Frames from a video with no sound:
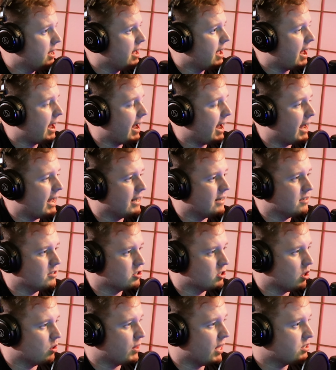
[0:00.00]
And
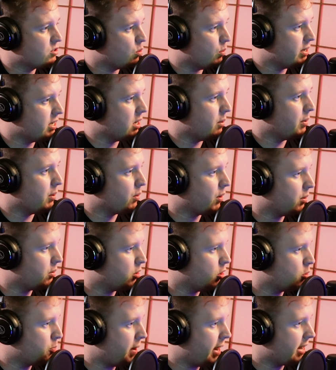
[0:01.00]
so that's what we did. We were able to
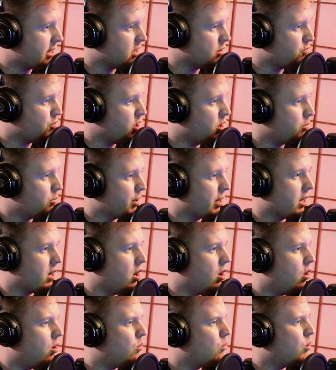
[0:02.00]
look back at the film and be like,
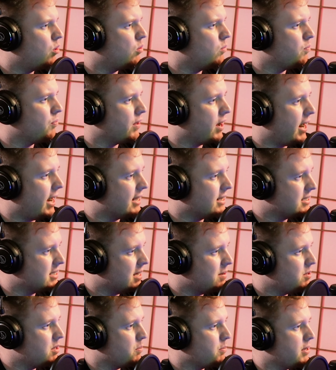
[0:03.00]
oh, well, I
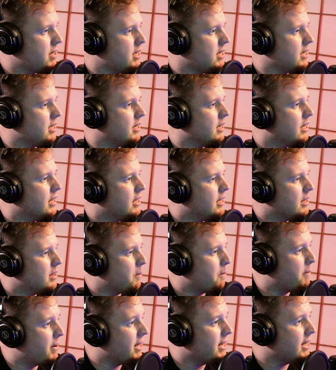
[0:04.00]
seem to be
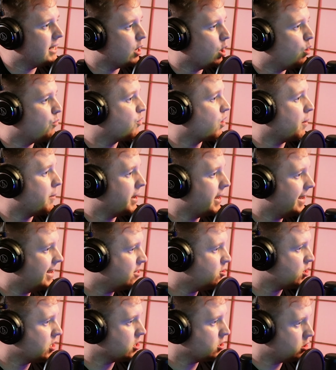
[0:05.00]
bending over. I'm
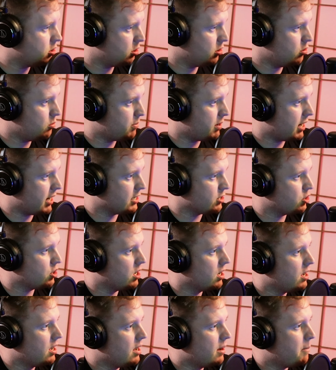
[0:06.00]
hinging too much,
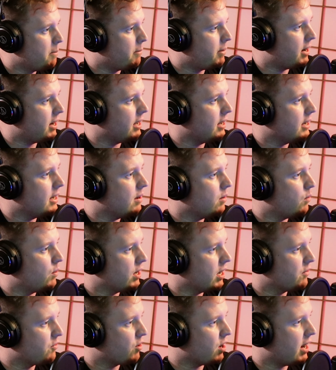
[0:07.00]
but
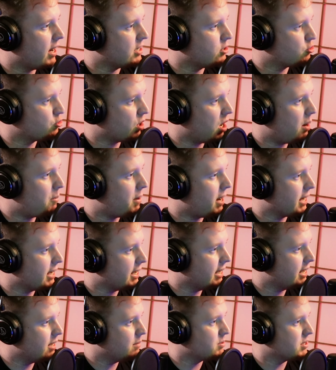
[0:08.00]
whenever I dropped my
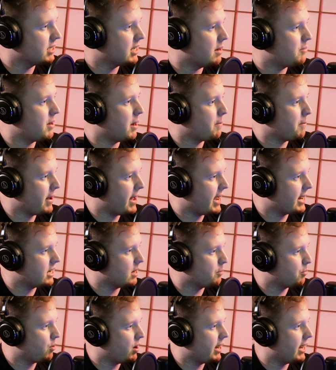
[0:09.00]
hips and kept my back
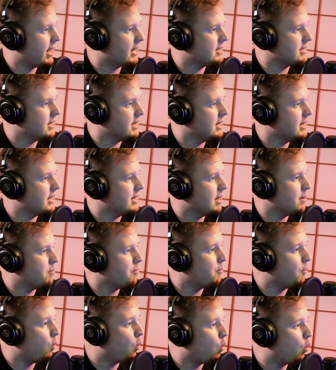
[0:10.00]
upright, I tended to get
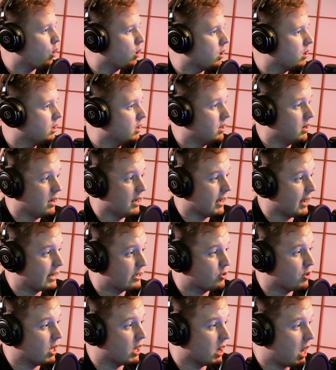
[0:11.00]

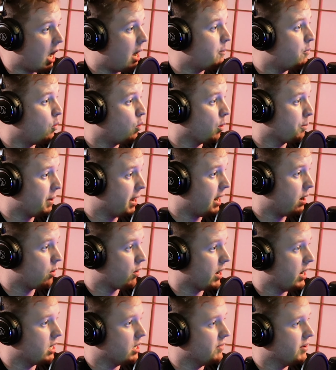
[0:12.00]
a lot more power
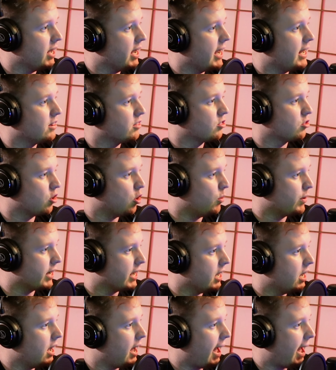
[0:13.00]
out of it and throwing
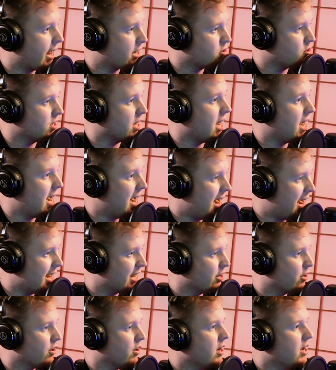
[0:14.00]
it actually
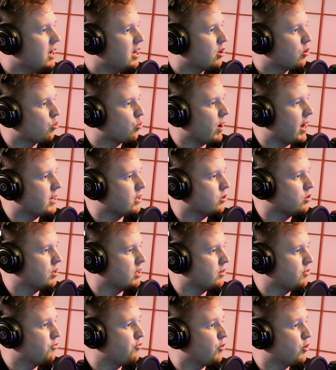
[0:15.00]
higher rather than
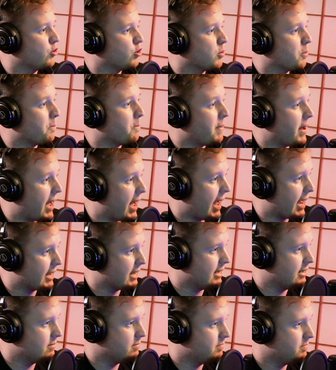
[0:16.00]
further back.